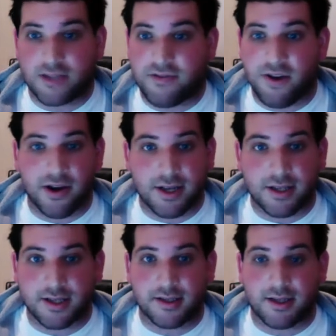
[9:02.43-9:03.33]
very
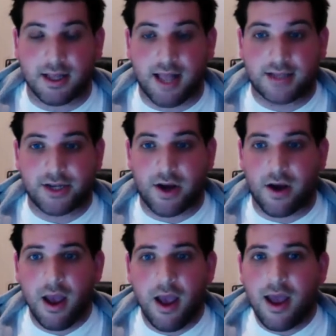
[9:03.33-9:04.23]
consistently last
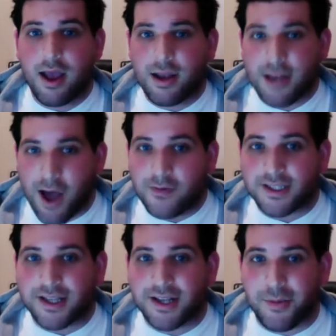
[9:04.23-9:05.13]
year. Now all of a
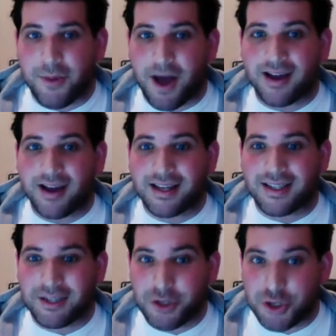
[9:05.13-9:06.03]
sudden, Ibaka
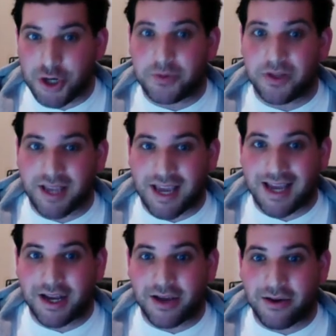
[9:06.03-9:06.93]
is legitimately
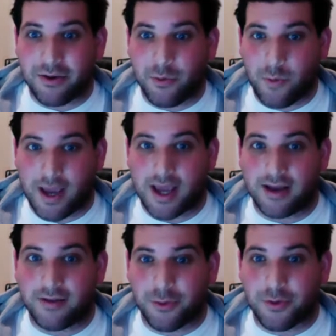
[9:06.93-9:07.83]
hitting
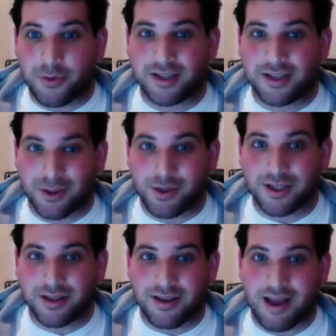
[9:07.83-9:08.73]
wing threes and threes
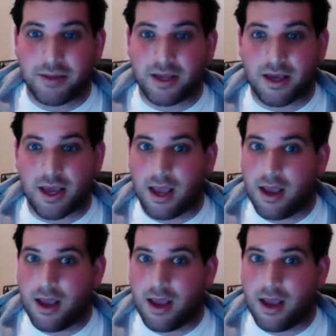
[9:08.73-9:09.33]
at the top of the key.